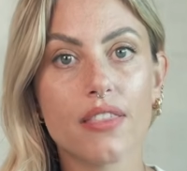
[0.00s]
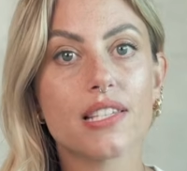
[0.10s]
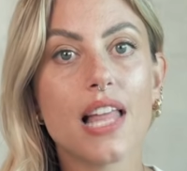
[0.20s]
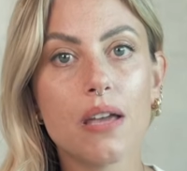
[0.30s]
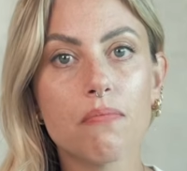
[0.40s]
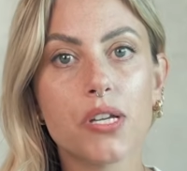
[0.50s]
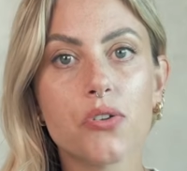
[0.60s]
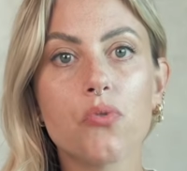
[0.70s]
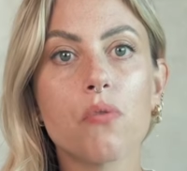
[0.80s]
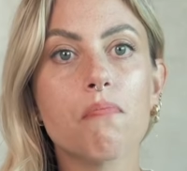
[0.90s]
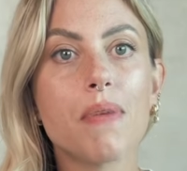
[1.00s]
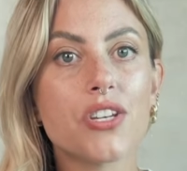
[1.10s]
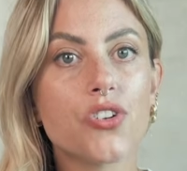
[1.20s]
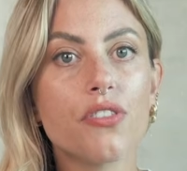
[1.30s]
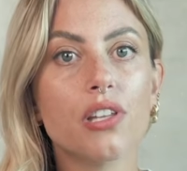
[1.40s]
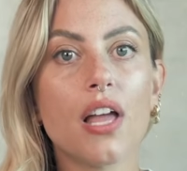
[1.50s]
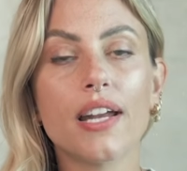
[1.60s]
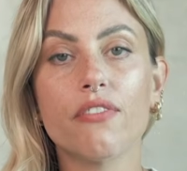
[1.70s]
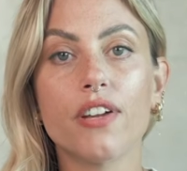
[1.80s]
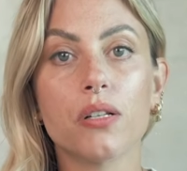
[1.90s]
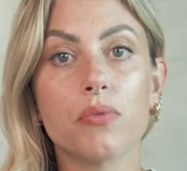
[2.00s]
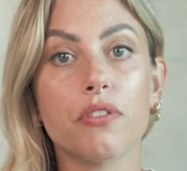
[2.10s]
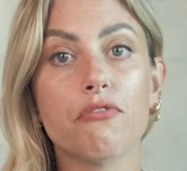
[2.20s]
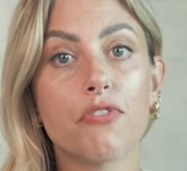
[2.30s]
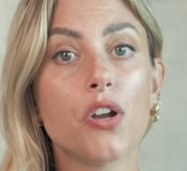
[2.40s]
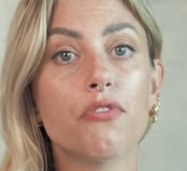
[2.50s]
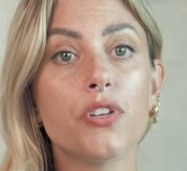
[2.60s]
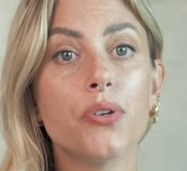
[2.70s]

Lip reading: This light meter will measure the light available in front of